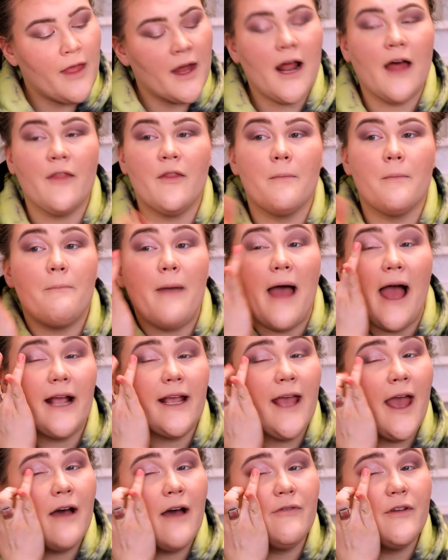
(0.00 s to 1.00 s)
then on the back
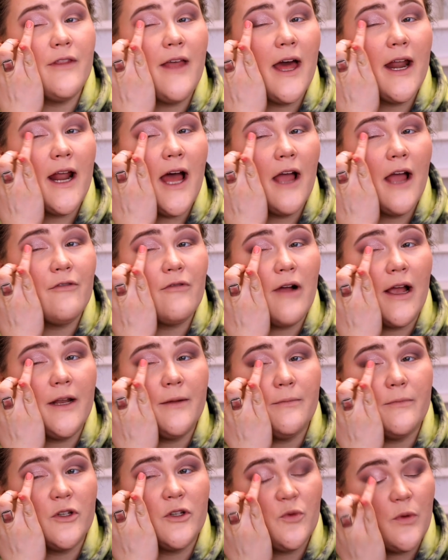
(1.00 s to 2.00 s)
half of that eye, right
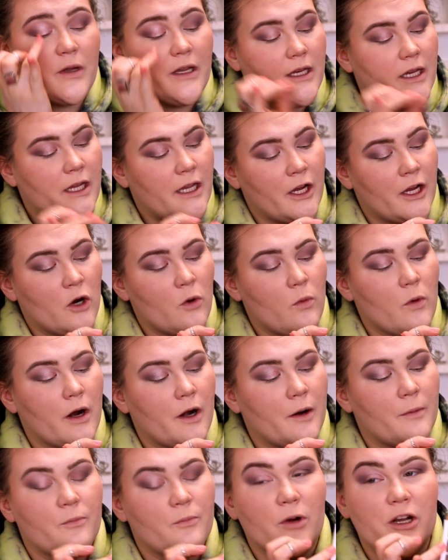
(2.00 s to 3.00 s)
in between here, we're
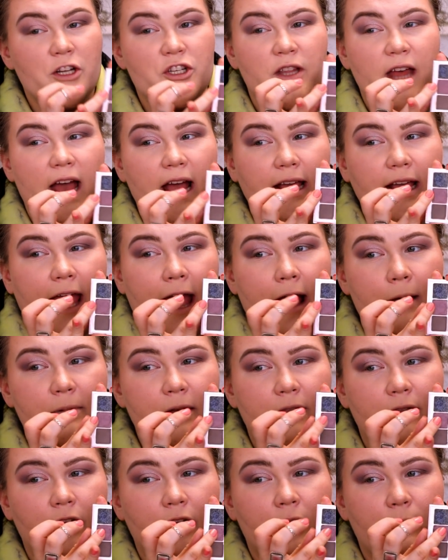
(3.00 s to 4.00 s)
gonna bridge that gap
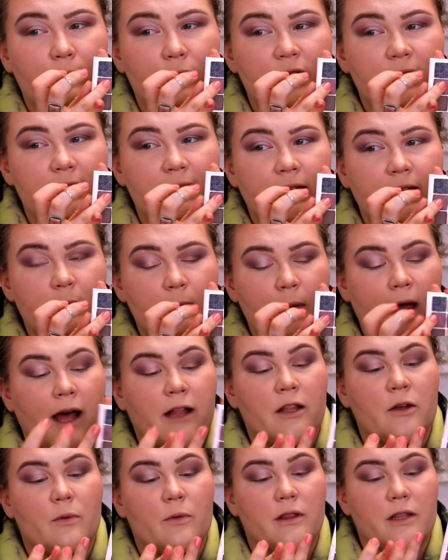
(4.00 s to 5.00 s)
in the number six
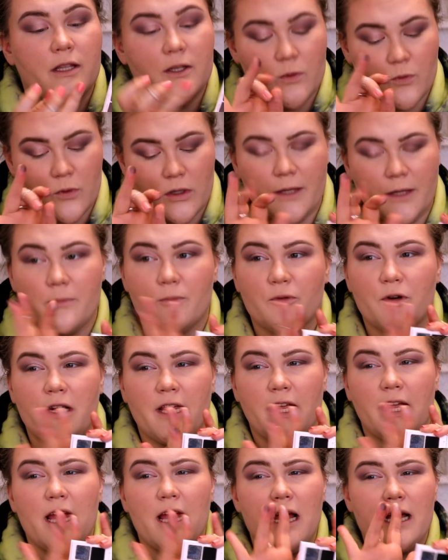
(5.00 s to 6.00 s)
palette with this really
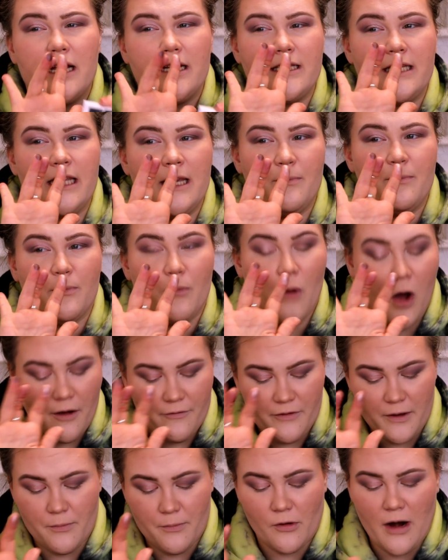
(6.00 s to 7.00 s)
pretty deep
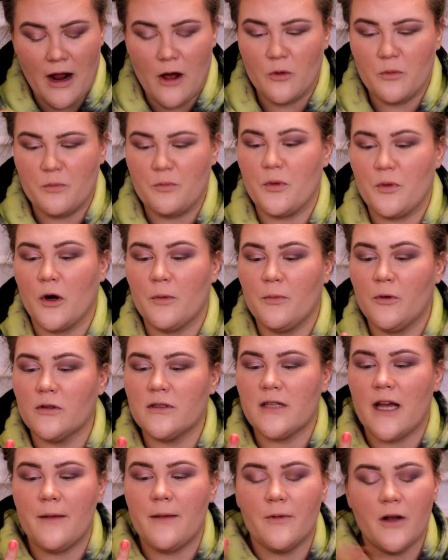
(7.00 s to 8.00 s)
mauvey brown purple
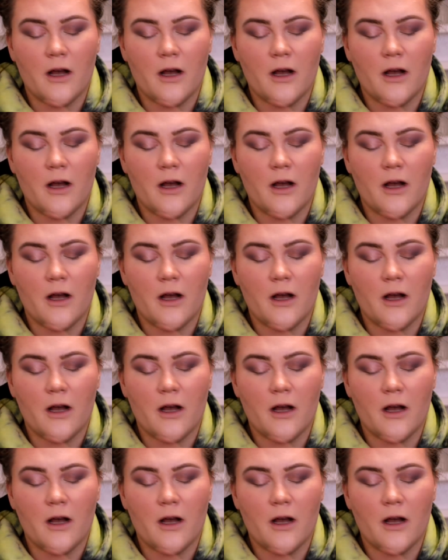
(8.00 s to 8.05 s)
type